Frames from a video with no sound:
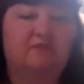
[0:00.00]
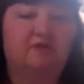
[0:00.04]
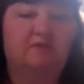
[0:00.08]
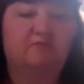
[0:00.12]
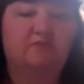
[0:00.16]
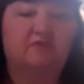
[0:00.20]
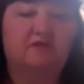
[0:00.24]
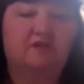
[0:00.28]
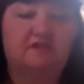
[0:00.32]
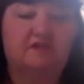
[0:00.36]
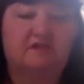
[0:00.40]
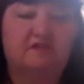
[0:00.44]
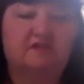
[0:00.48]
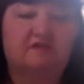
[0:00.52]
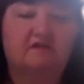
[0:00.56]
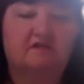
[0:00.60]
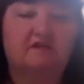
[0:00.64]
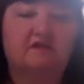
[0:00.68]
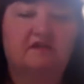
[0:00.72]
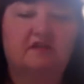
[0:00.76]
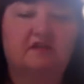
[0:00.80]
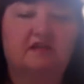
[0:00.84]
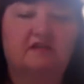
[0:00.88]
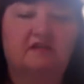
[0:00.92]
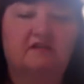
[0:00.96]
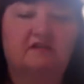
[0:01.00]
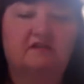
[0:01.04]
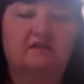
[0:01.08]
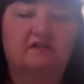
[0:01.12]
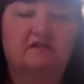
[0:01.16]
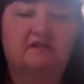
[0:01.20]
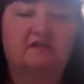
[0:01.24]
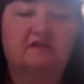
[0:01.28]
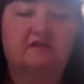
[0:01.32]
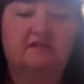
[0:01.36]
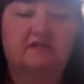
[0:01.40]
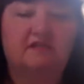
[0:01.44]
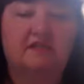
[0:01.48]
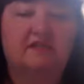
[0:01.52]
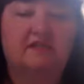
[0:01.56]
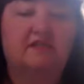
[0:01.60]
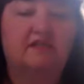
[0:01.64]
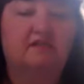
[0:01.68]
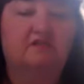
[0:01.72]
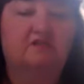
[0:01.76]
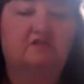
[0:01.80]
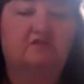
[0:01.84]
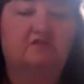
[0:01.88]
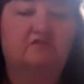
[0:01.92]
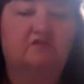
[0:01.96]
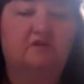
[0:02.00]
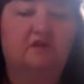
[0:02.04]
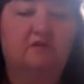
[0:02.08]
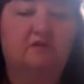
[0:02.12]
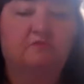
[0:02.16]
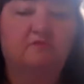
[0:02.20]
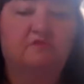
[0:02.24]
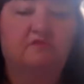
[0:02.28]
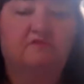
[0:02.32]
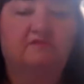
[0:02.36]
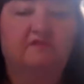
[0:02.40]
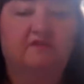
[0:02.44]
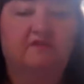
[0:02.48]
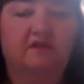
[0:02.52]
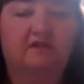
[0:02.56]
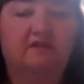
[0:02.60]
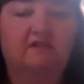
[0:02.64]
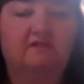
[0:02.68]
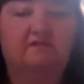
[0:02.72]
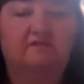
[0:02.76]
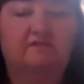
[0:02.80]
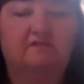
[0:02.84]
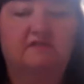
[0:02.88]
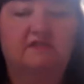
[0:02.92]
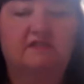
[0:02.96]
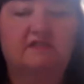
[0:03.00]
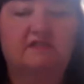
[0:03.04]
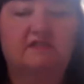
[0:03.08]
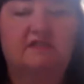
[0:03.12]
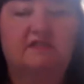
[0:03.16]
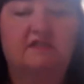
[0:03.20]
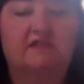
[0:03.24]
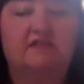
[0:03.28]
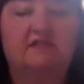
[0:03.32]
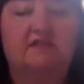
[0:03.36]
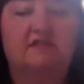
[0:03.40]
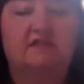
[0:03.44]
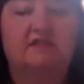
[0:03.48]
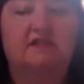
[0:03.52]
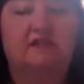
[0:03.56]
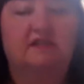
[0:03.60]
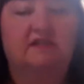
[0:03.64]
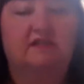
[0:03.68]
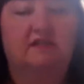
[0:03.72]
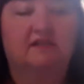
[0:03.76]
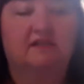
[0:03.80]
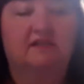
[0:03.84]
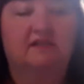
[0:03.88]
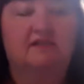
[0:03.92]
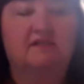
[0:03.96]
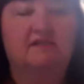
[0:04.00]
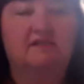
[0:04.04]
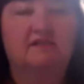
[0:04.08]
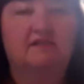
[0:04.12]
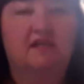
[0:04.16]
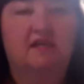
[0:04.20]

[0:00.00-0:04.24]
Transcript: Pritzker said Illinois will follow the CDC guidelines